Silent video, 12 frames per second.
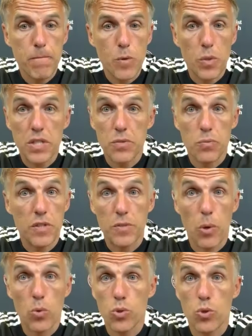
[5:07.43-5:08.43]
We
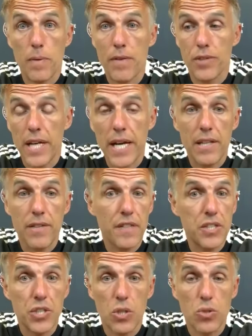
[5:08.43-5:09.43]
spoke to him every day. The
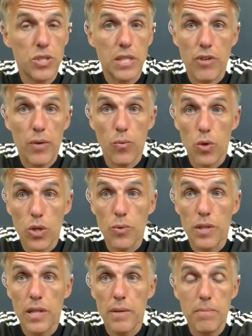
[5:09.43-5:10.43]
physios did great work
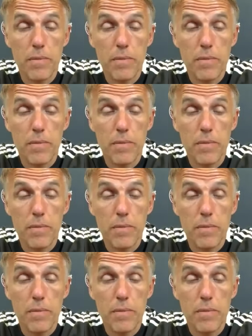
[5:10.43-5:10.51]
with him.